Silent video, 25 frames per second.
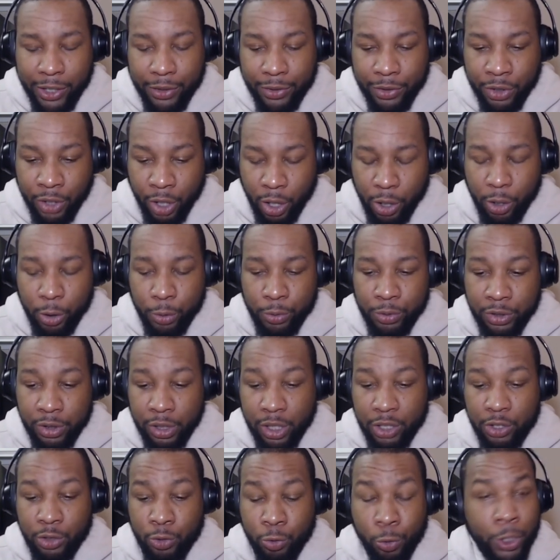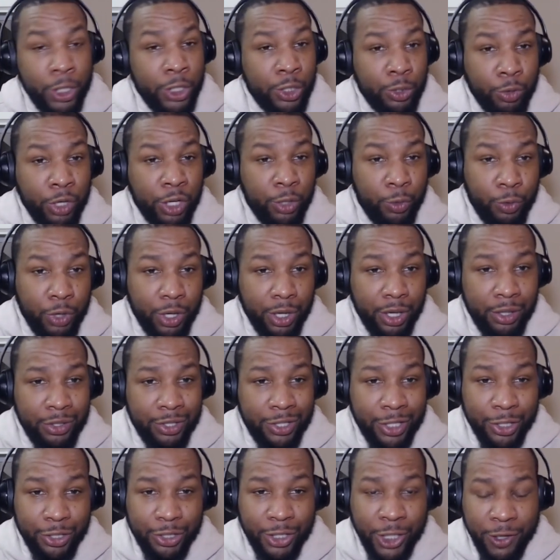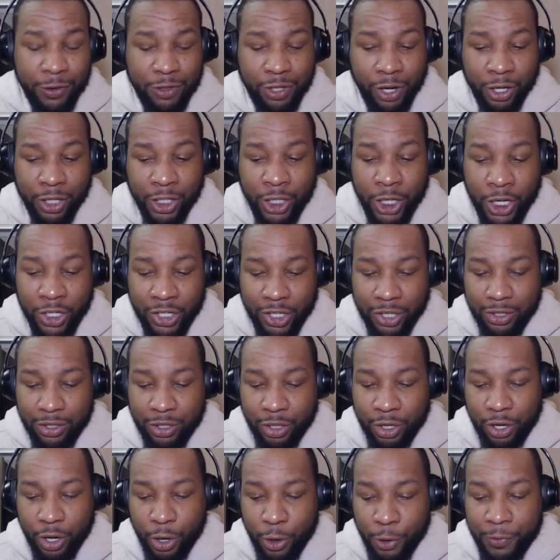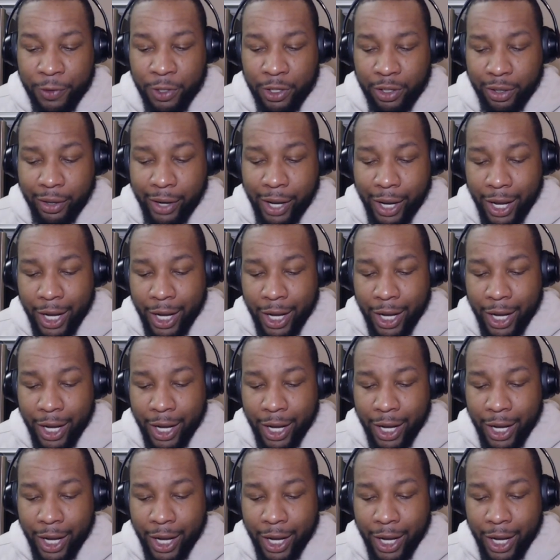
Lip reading: So since 2021, since Steve Sarkisian took over,